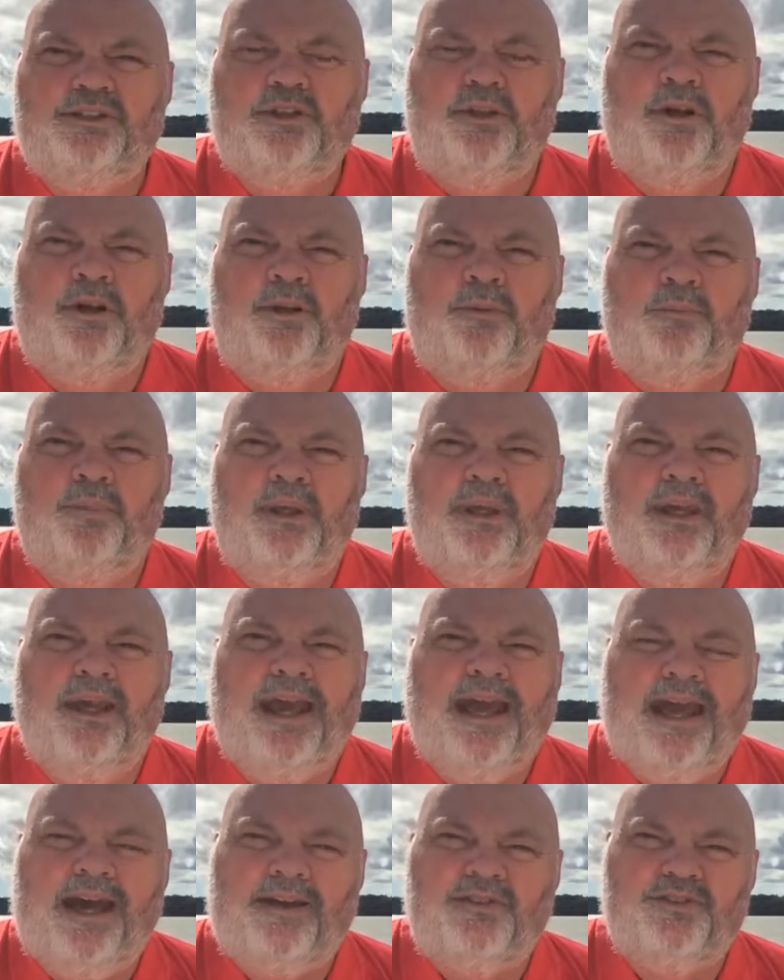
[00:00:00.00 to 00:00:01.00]
you're going to be
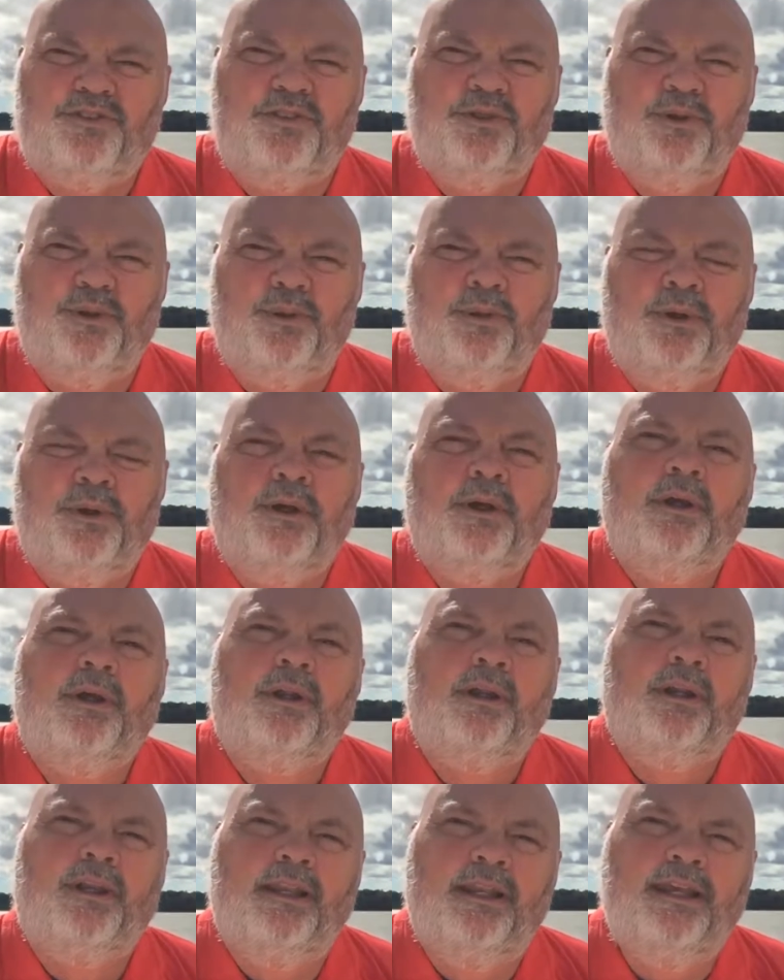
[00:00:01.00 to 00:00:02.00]
asked to
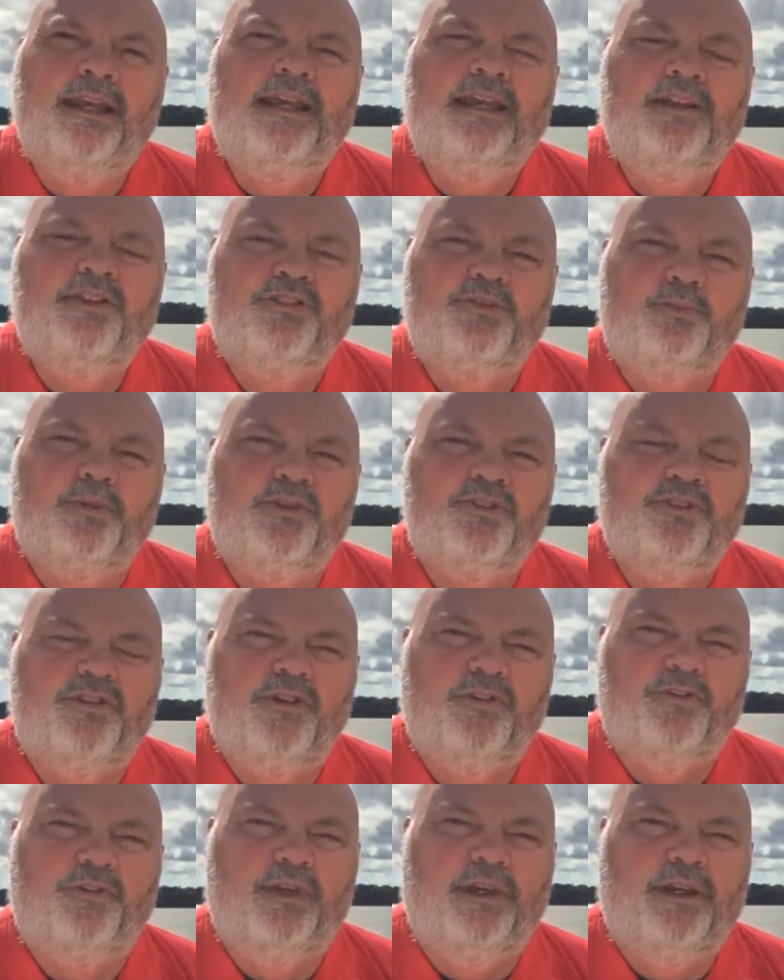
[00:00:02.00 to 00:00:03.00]
lead
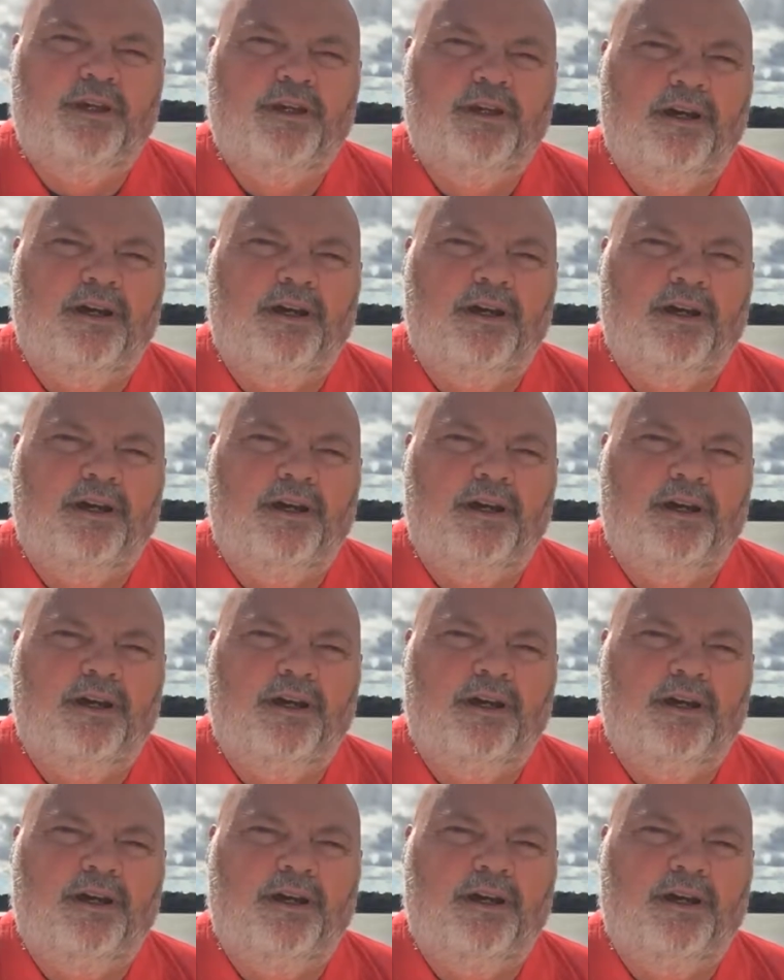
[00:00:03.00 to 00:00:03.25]
specific